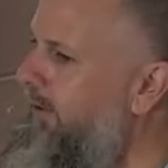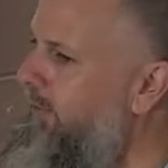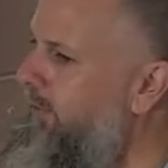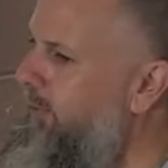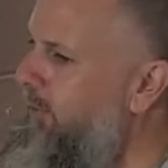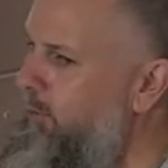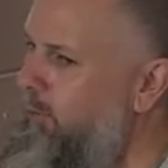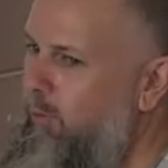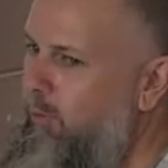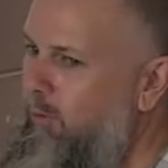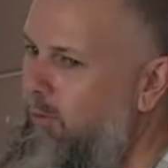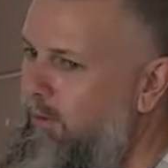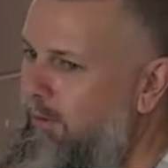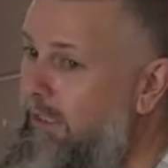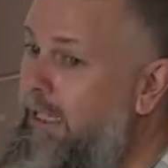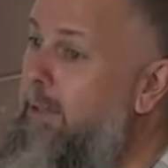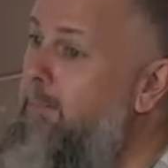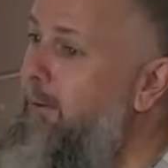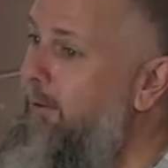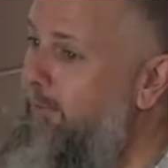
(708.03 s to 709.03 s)
to
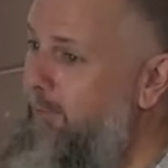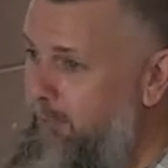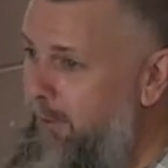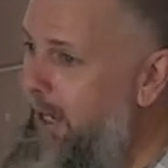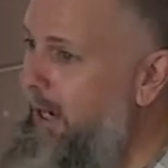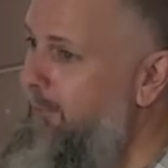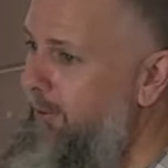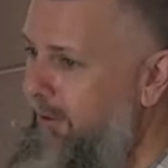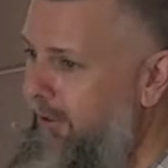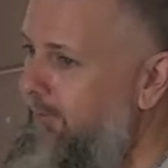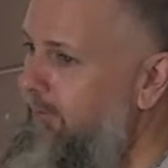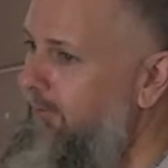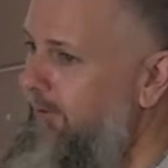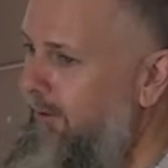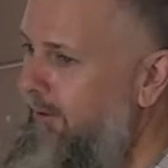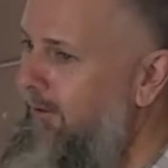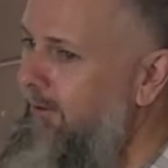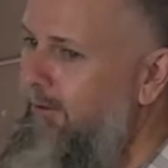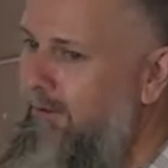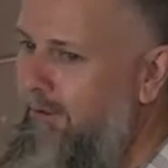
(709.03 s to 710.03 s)
keep it from happening.
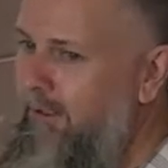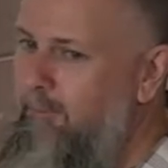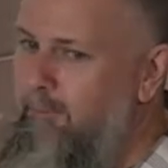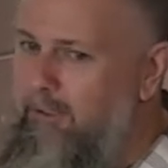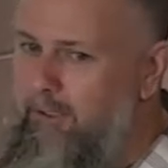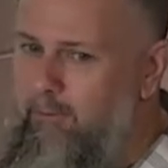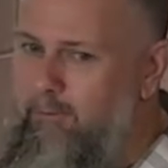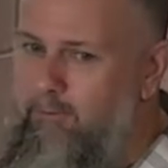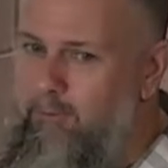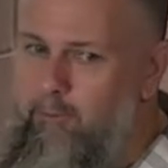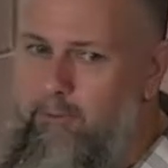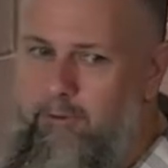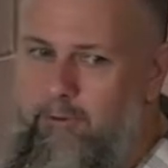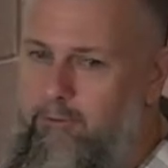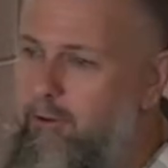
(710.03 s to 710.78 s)
I mean, he was doing his